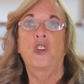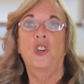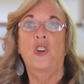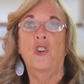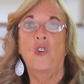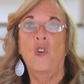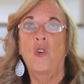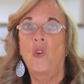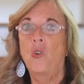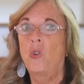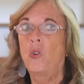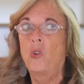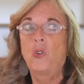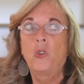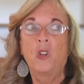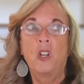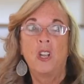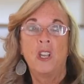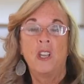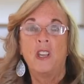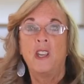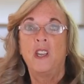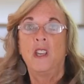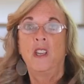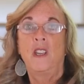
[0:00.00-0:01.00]
your whole
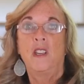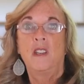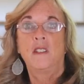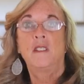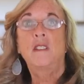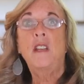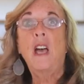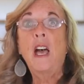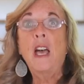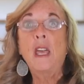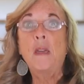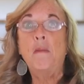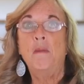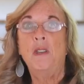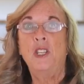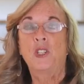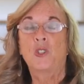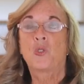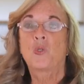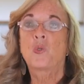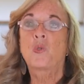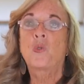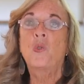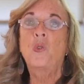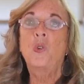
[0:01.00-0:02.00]
time in
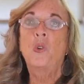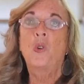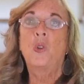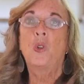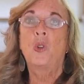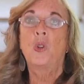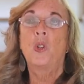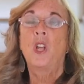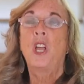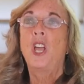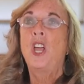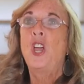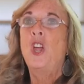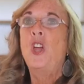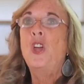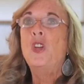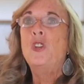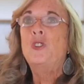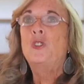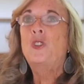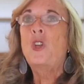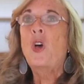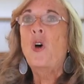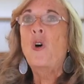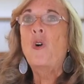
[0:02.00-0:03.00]
school.
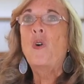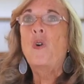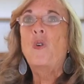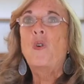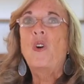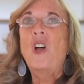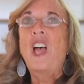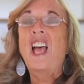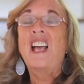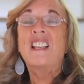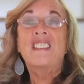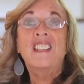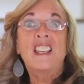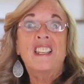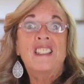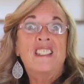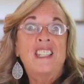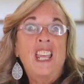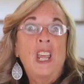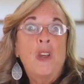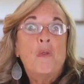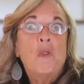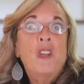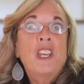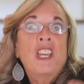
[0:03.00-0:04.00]
So as I
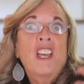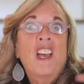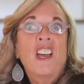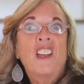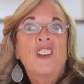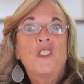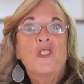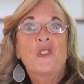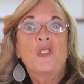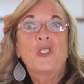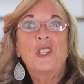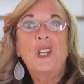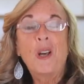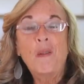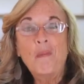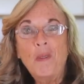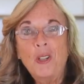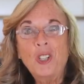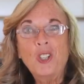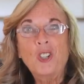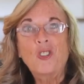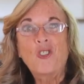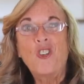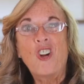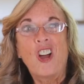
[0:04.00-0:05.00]
say, we kind of
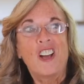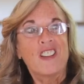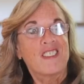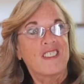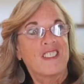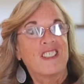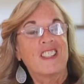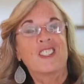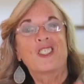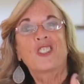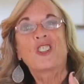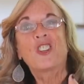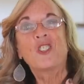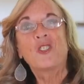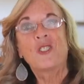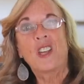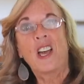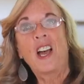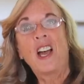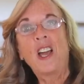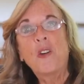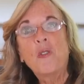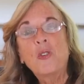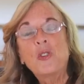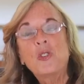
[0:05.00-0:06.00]
stumbled across this because
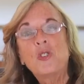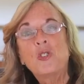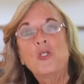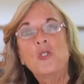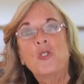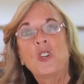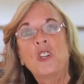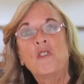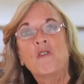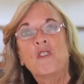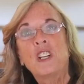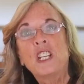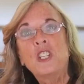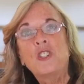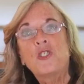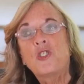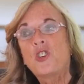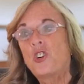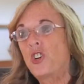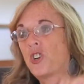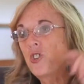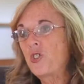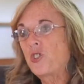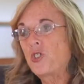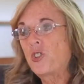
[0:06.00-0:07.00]
I was doing
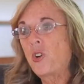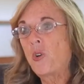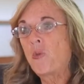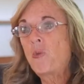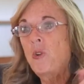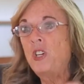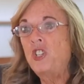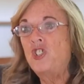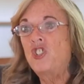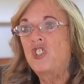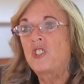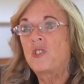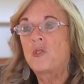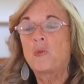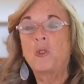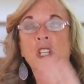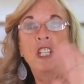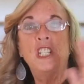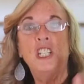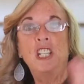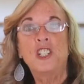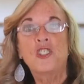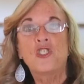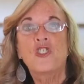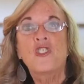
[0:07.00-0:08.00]
research. So we
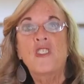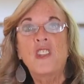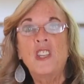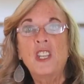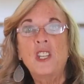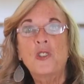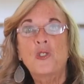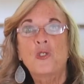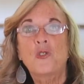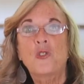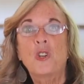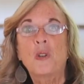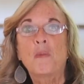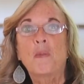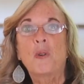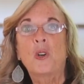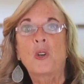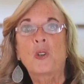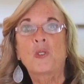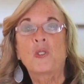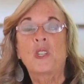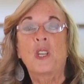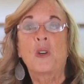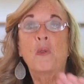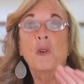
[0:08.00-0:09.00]
ditched the history
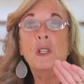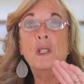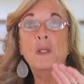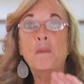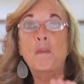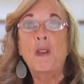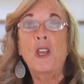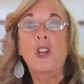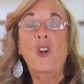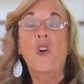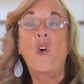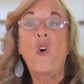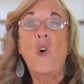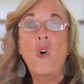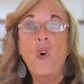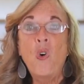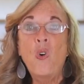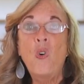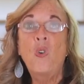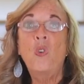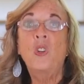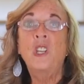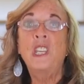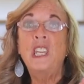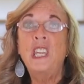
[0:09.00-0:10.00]
books and we spent a
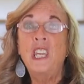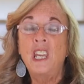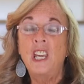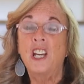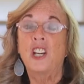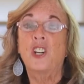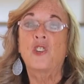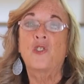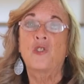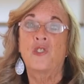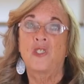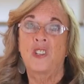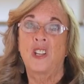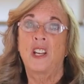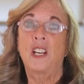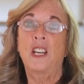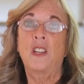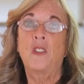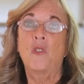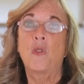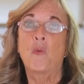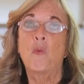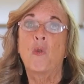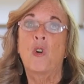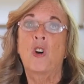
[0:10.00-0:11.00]
whole year
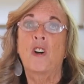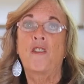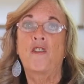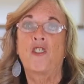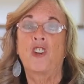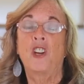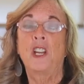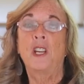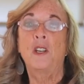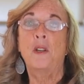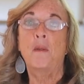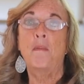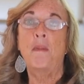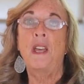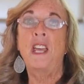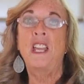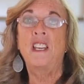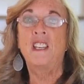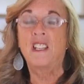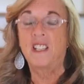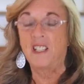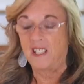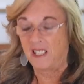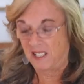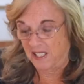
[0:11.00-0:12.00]
studying the War for
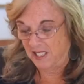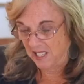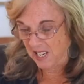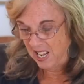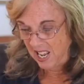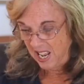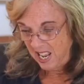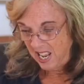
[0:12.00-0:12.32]
Independence.